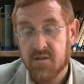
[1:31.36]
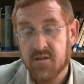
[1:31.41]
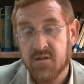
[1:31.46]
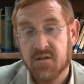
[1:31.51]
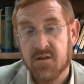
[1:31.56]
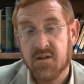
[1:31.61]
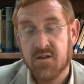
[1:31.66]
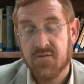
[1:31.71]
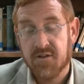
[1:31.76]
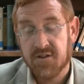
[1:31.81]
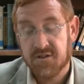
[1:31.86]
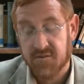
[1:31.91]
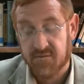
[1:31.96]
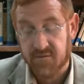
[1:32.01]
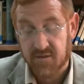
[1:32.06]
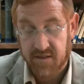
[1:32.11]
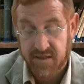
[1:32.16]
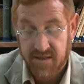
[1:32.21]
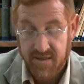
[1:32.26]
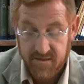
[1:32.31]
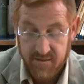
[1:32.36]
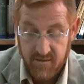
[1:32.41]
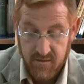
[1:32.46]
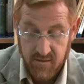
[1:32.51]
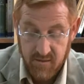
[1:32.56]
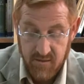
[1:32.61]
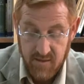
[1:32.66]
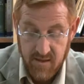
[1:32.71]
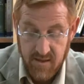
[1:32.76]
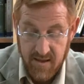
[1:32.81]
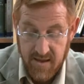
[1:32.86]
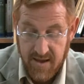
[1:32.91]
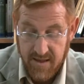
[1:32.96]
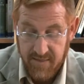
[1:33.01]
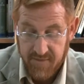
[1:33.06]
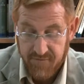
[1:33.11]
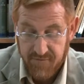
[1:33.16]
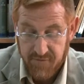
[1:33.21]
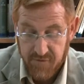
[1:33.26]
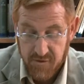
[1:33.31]
the division of the land. And
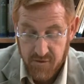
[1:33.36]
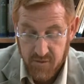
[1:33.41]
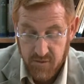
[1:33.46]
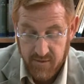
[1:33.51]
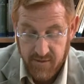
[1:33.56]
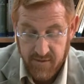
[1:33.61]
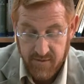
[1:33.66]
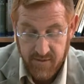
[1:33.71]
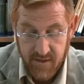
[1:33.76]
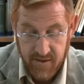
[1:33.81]
the first land,